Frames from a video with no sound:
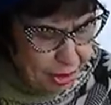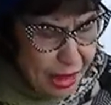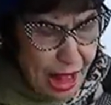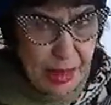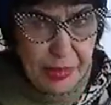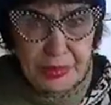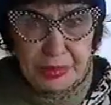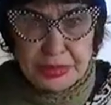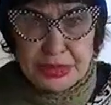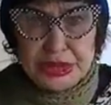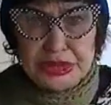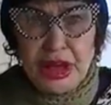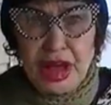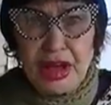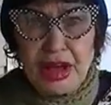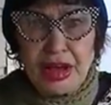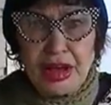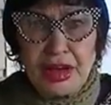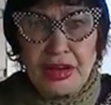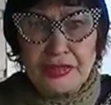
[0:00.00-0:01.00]
Problem
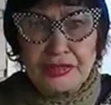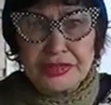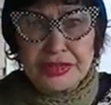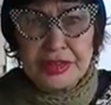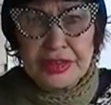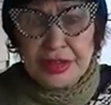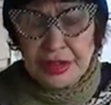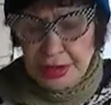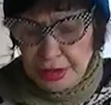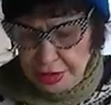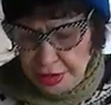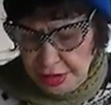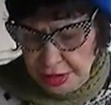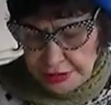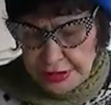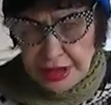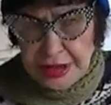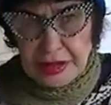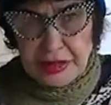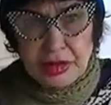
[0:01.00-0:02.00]
solved. Yeah.
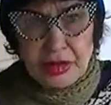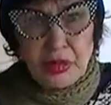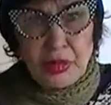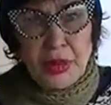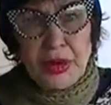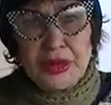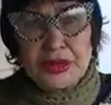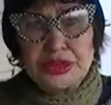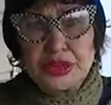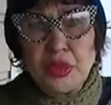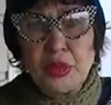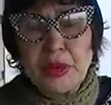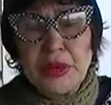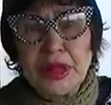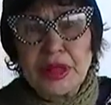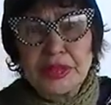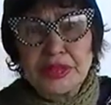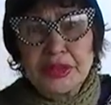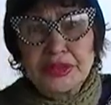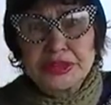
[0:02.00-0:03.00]
Look at where's the
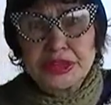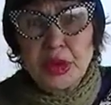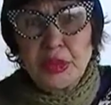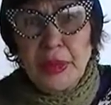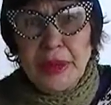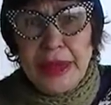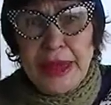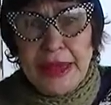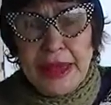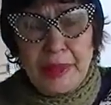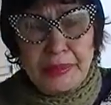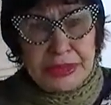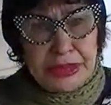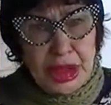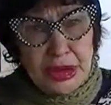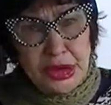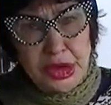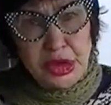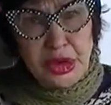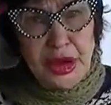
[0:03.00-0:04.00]
will, there's a way. I'm
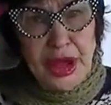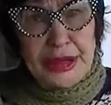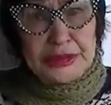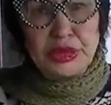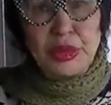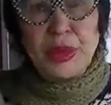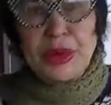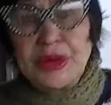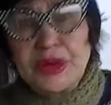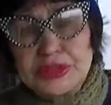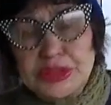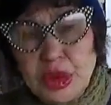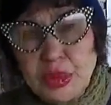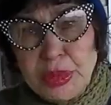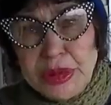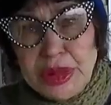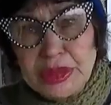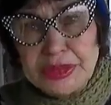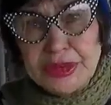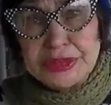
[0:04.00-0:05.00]
telling okay. you guys, where there's a
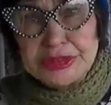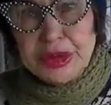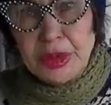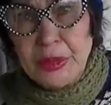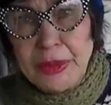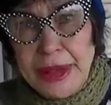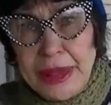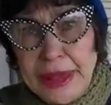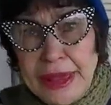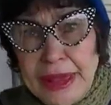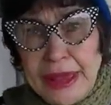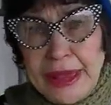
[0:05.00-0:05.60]
will, there's a way.